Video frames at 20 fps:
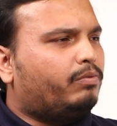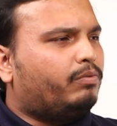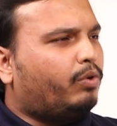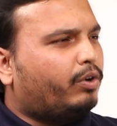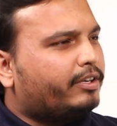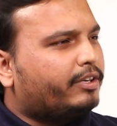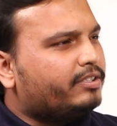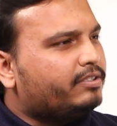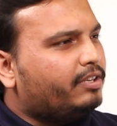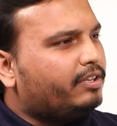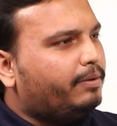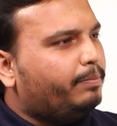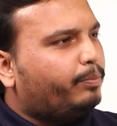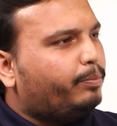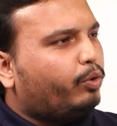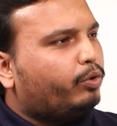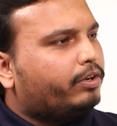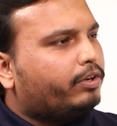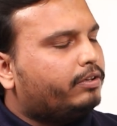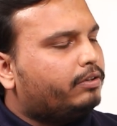What is the
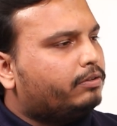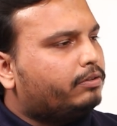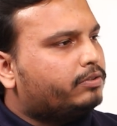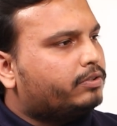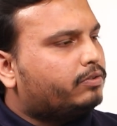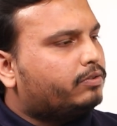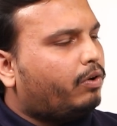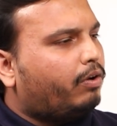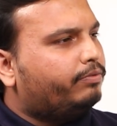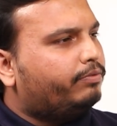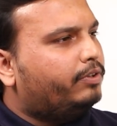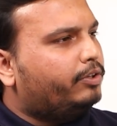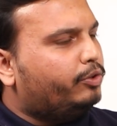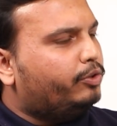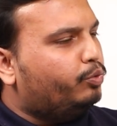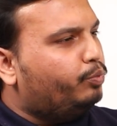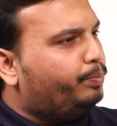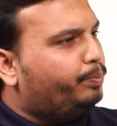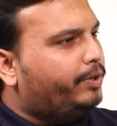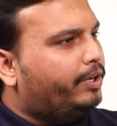importance of the
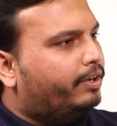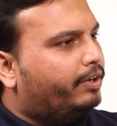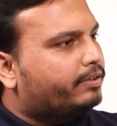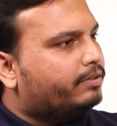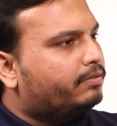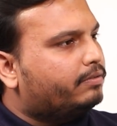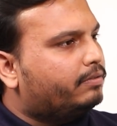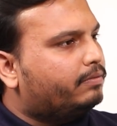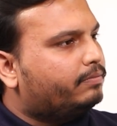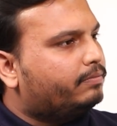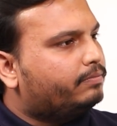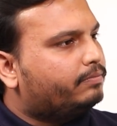UPS?